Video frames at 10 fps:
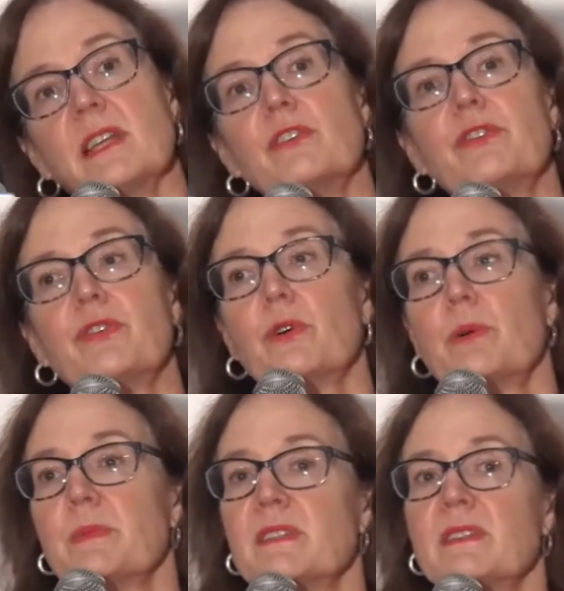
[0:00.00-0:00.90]

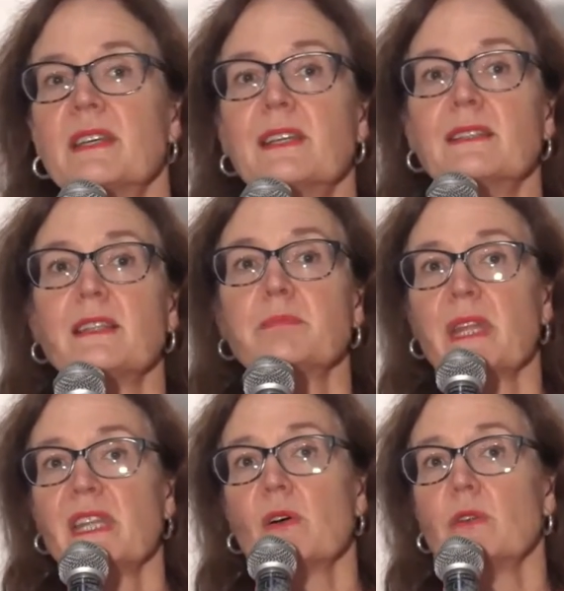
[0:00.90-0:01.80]
informed that
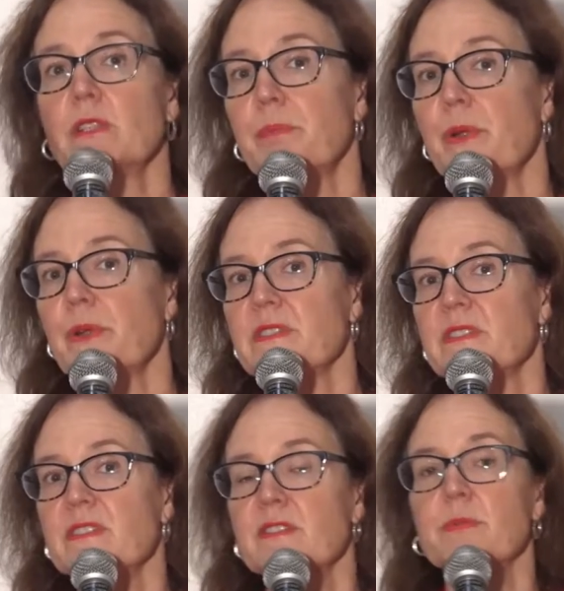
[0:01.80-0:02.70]
many older
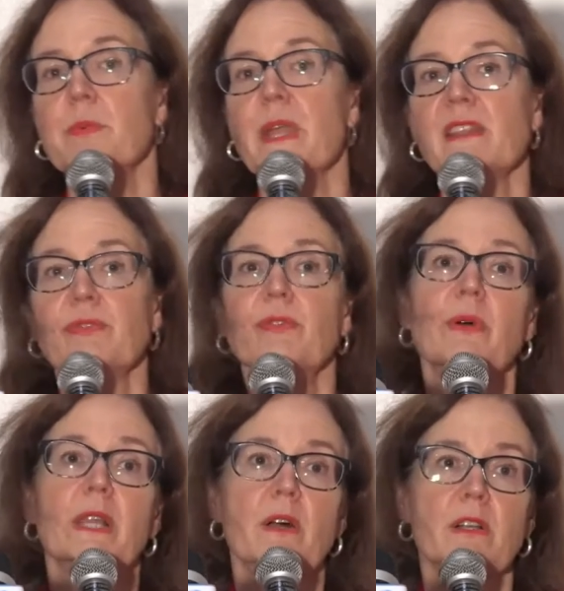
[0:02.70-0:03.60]
persons wait
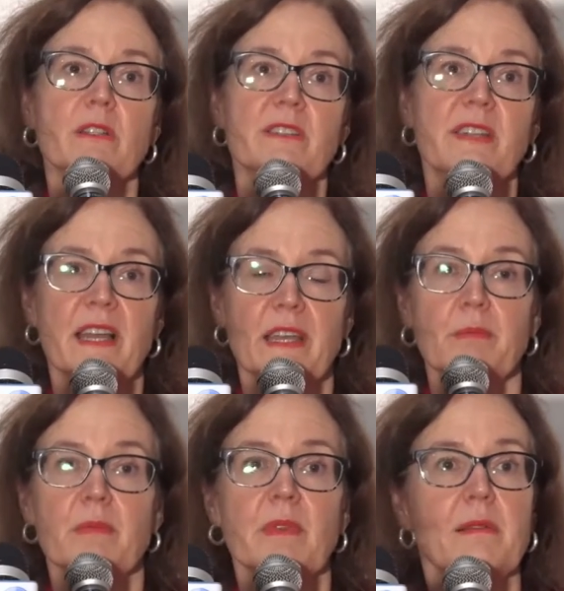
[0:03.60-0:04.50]
for a long
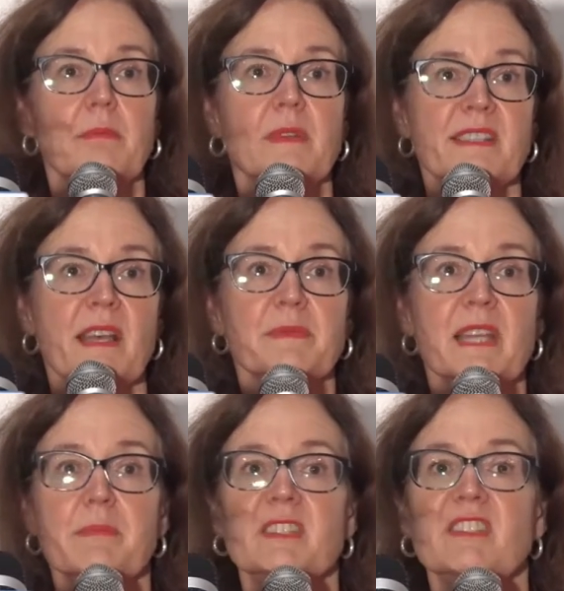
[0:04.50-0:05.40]
time,
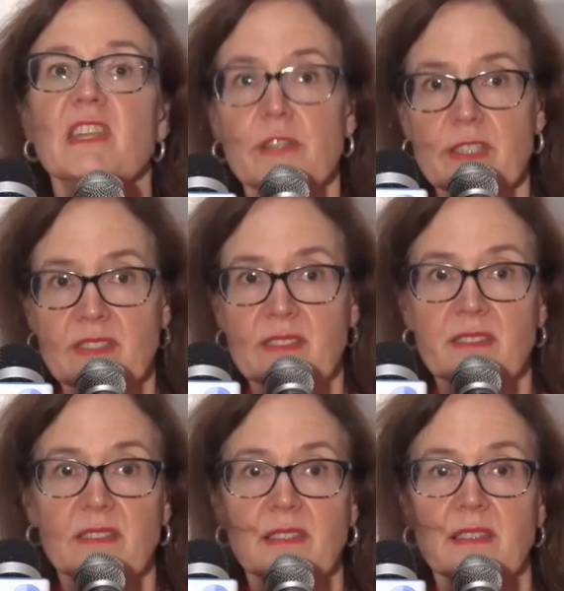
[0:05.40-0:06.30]
sometimes
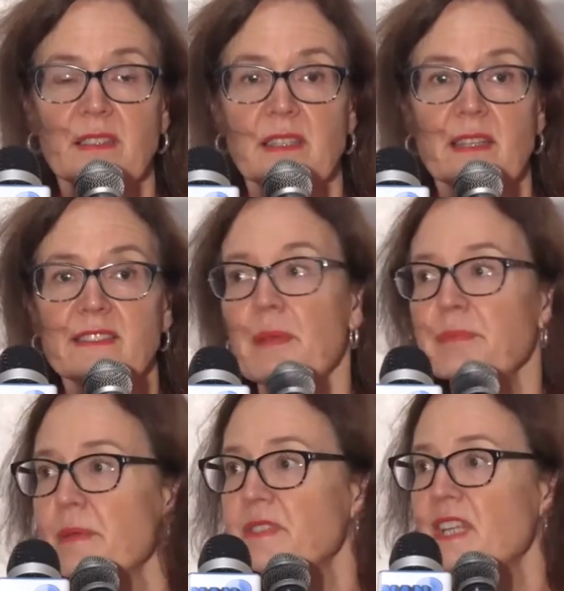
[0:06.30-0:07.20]
years,
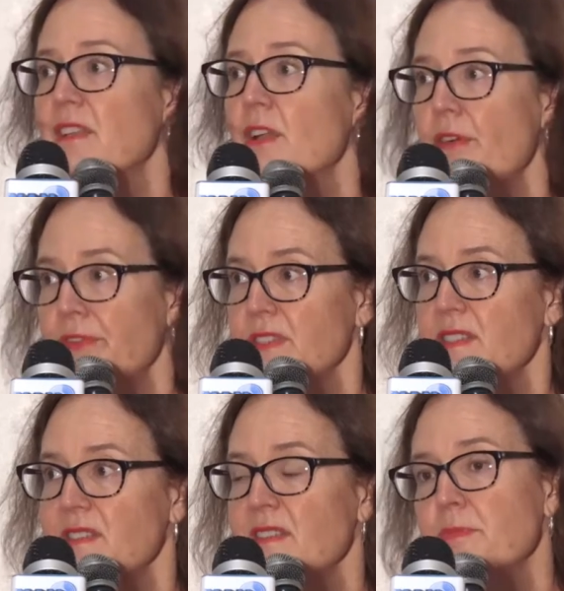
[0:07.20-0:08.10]
sometimes at the
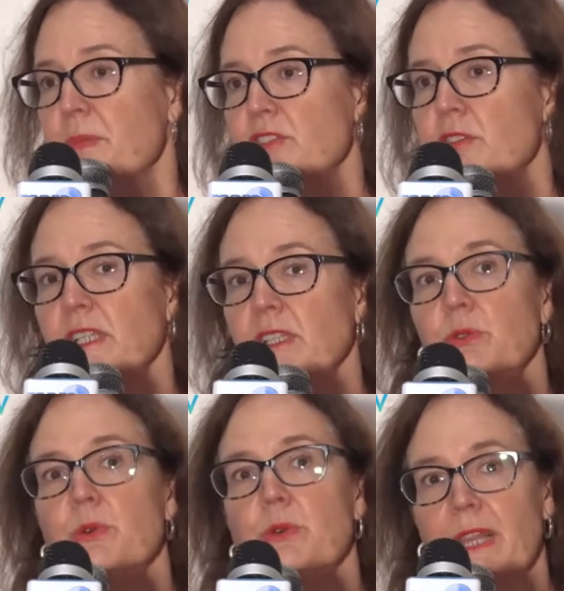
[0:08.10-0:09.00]
offices, especially in
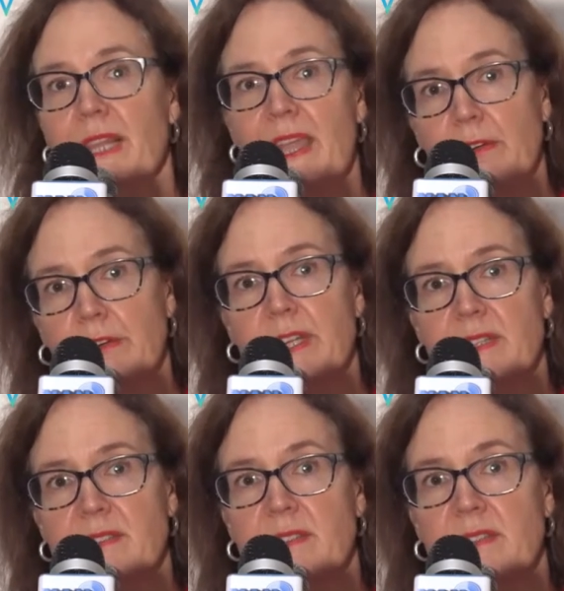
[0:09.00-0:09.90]
rural
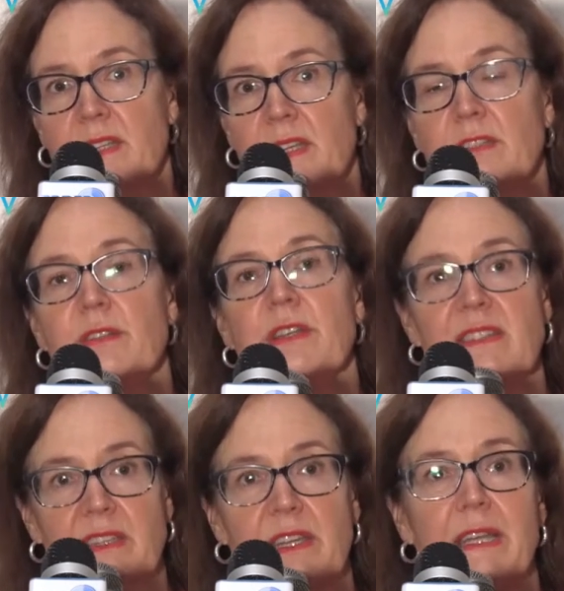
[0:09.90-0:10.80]
areas, to
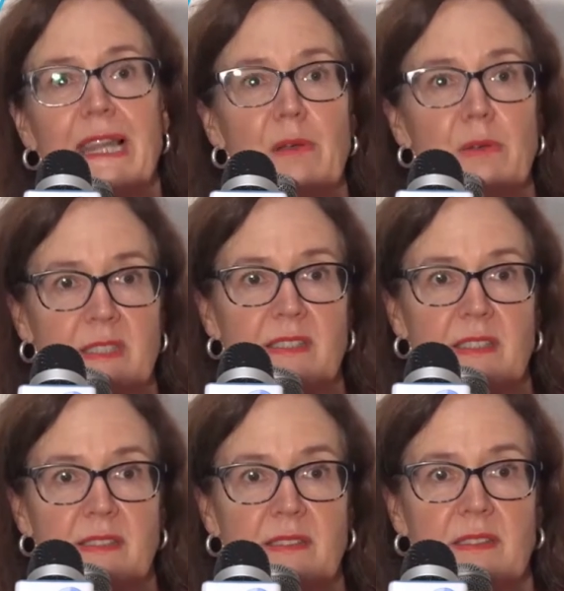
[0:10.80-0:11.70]
get their
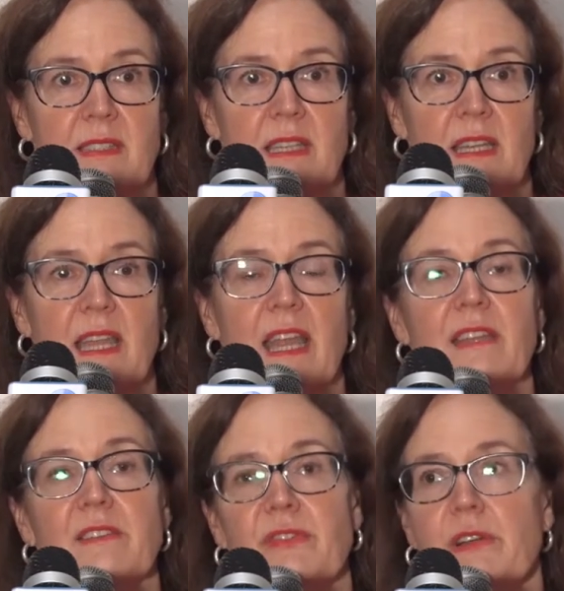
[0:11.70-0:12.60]
allowances.
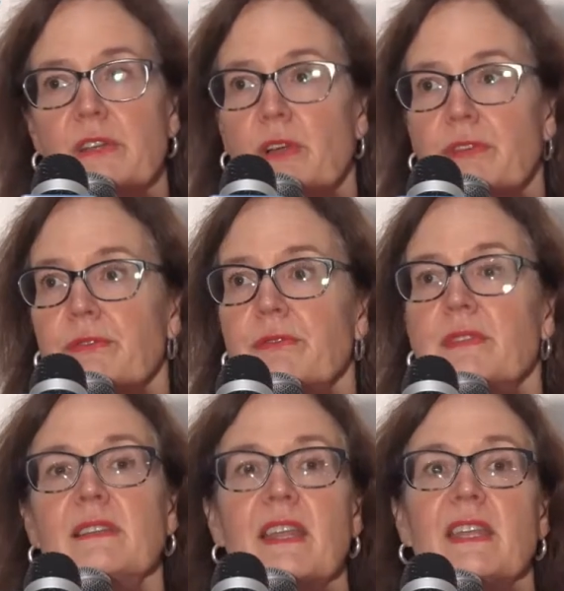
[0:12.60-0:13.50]
And very
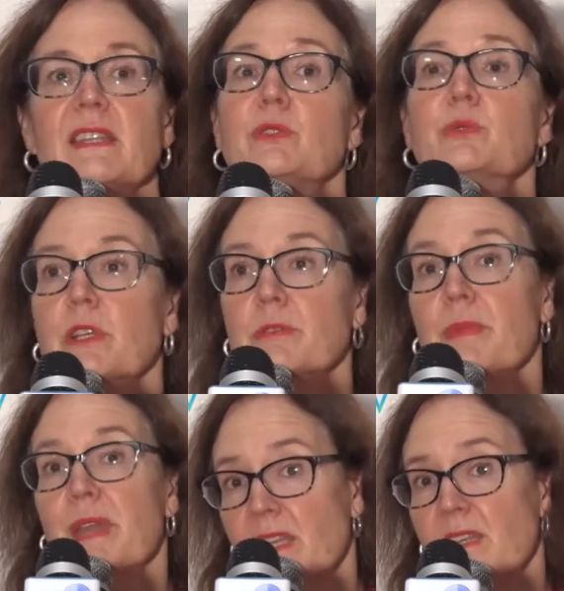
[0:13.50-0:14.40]
often they do
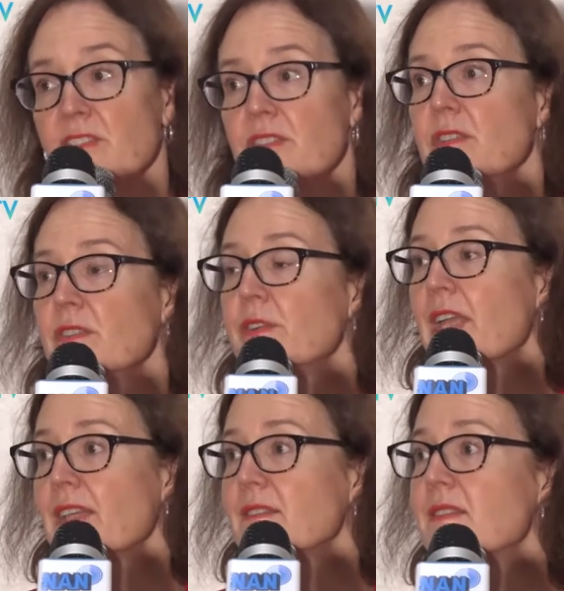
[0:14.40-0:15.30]
not manage
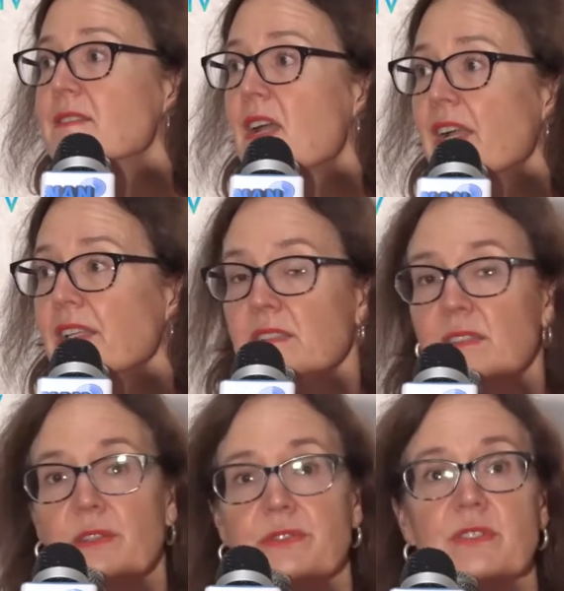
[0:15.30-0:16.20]
to get this
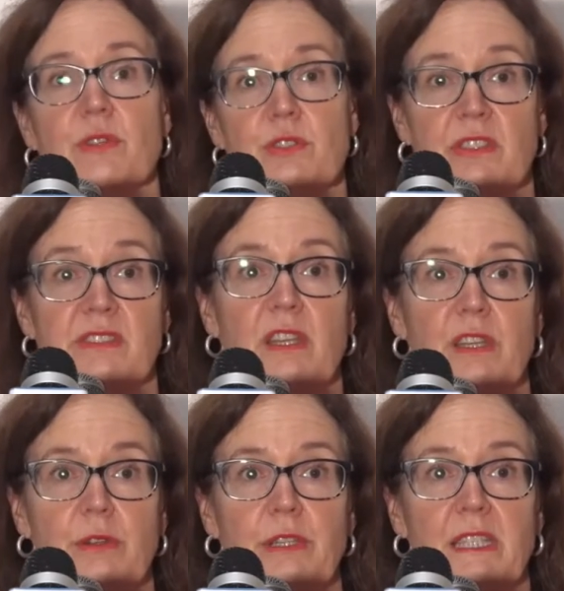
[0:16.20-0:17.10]
kind of social
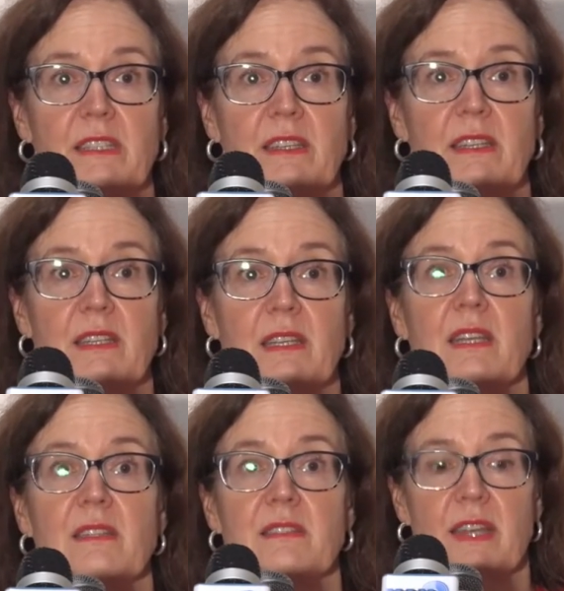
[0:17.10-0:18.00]
security
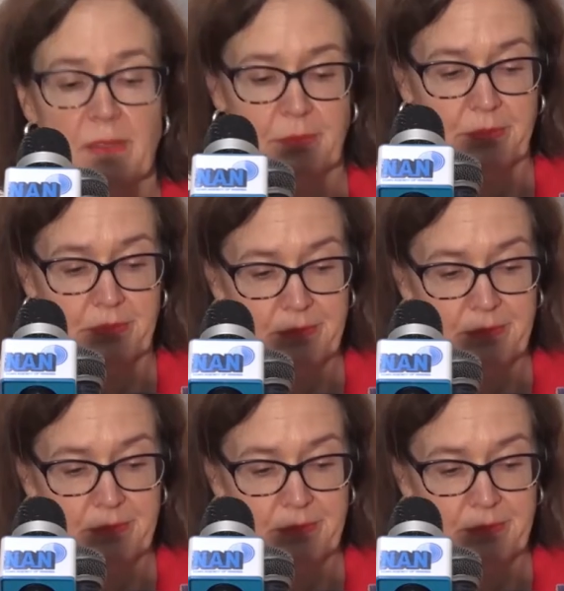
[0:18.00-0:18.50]
in time.